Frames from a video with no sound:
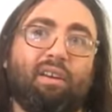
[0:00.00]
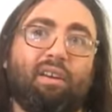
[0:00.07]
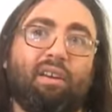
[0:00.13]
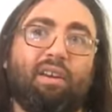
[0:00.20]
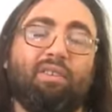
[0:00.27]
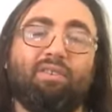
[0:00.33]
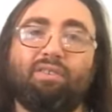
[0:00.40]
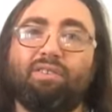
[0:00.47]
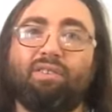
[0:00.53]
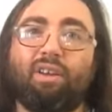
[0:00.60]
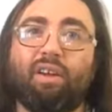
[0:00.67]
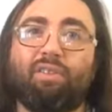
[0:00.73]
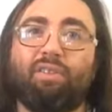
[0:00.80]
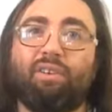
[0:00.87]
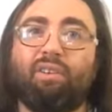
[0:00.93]
And there's
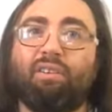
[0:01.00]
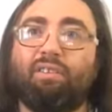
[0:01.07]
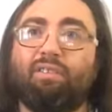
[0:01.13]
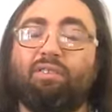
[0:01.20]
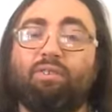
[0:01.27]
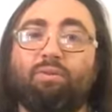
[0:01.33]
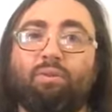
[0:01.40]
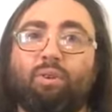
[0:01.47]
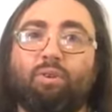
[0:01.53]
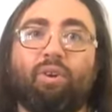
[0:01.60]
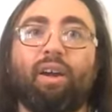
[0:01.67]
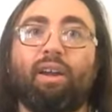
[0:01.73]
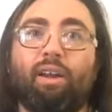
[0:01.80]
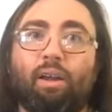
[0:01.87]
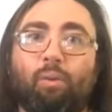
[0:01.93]
nothing to
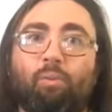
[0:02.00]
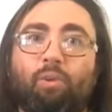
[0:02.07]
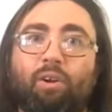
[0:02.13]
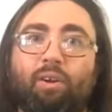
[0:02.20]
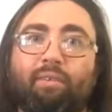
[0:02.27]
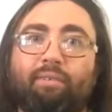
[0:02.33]
regret anymore.